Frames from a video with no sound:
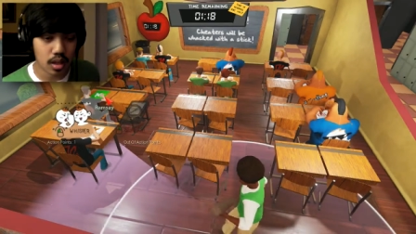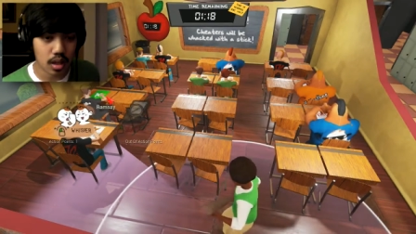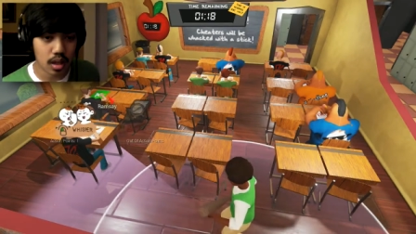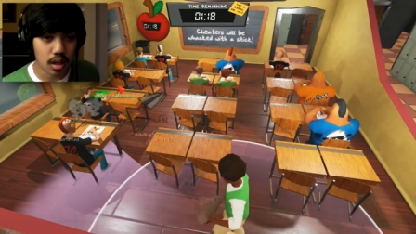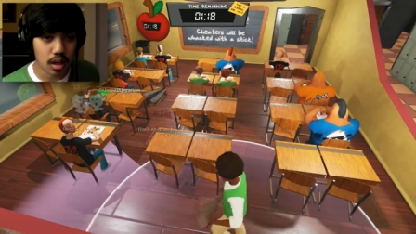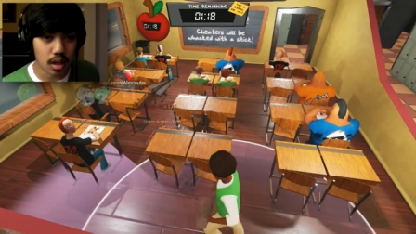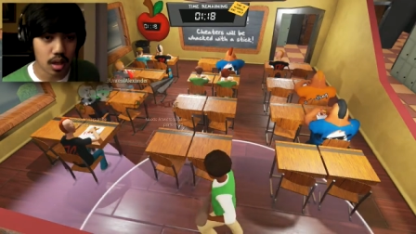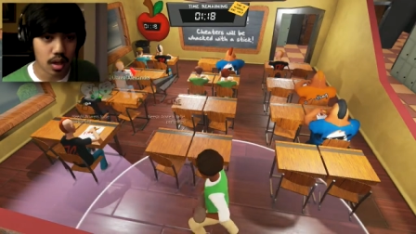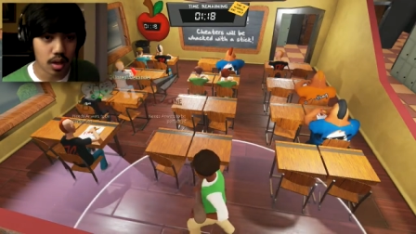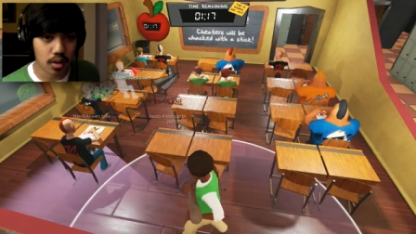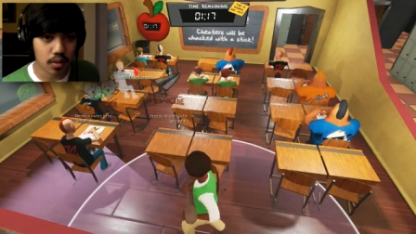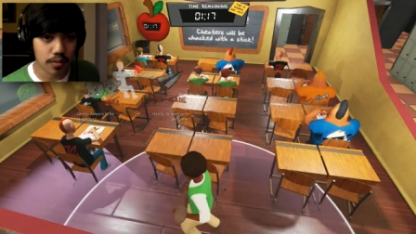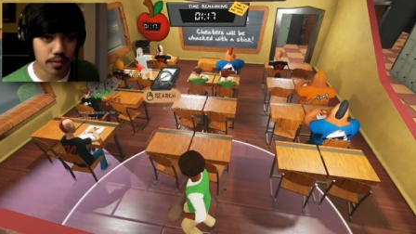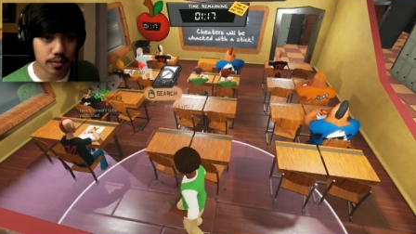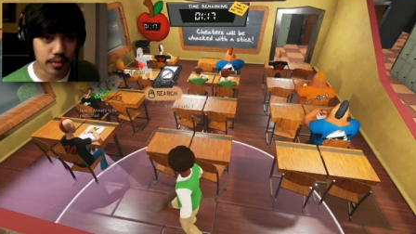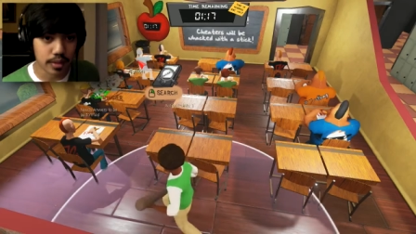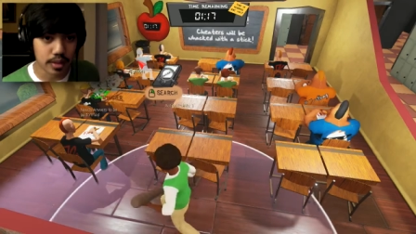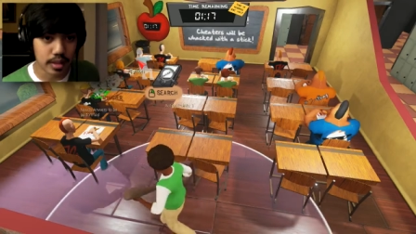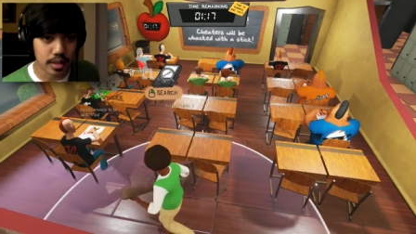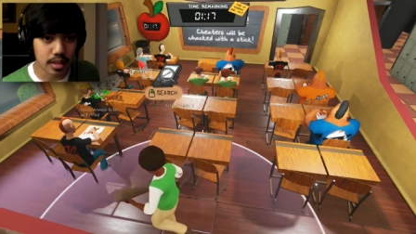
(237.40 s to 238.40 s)
Uh,
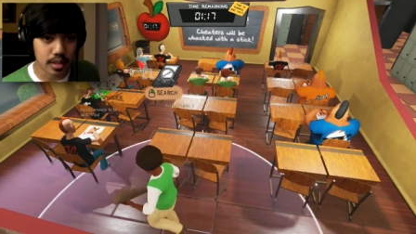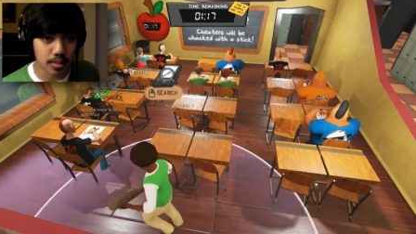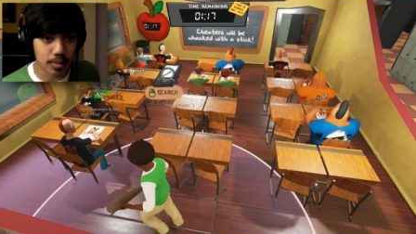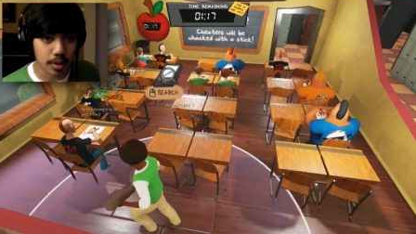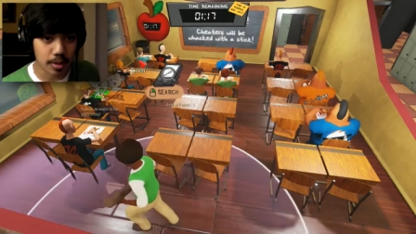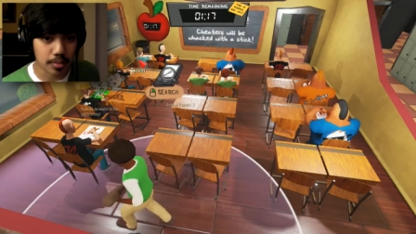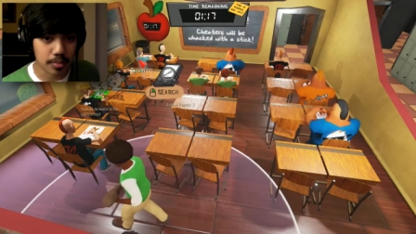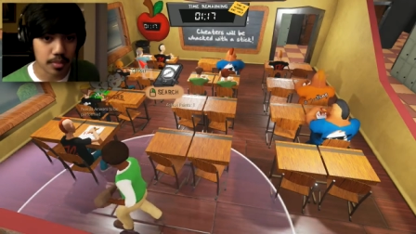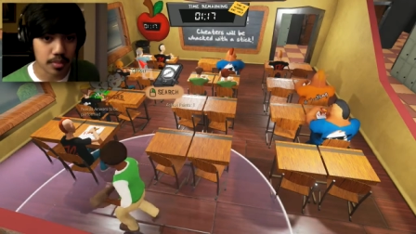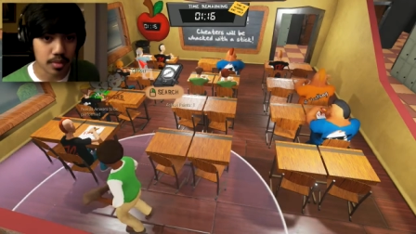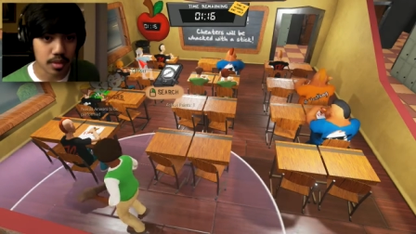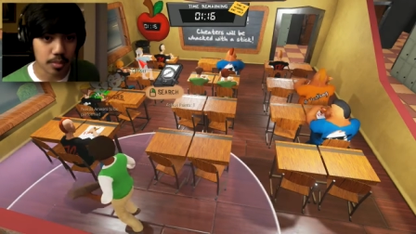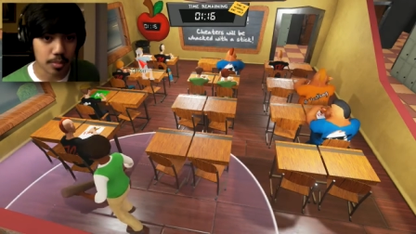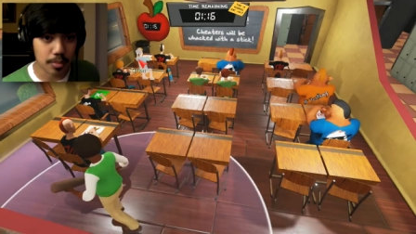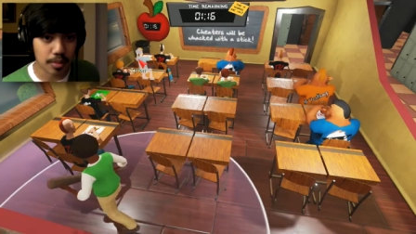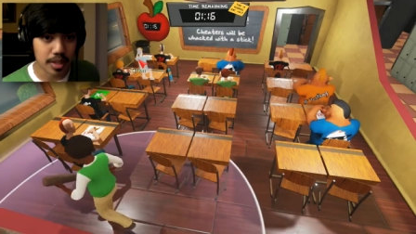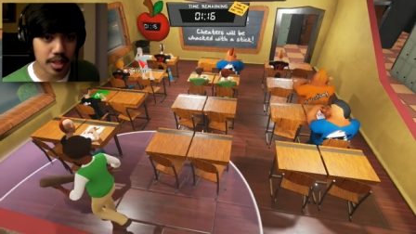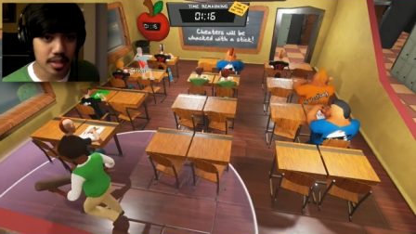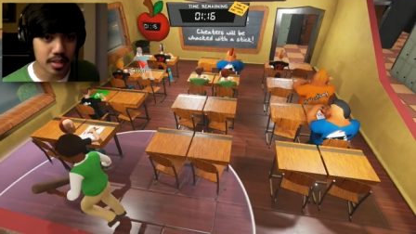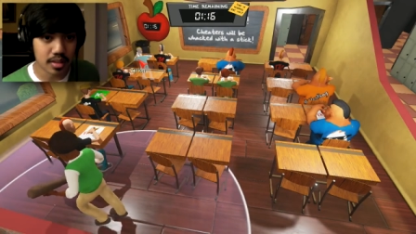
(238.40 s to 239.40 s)
hopefully, come on, come on, buddy,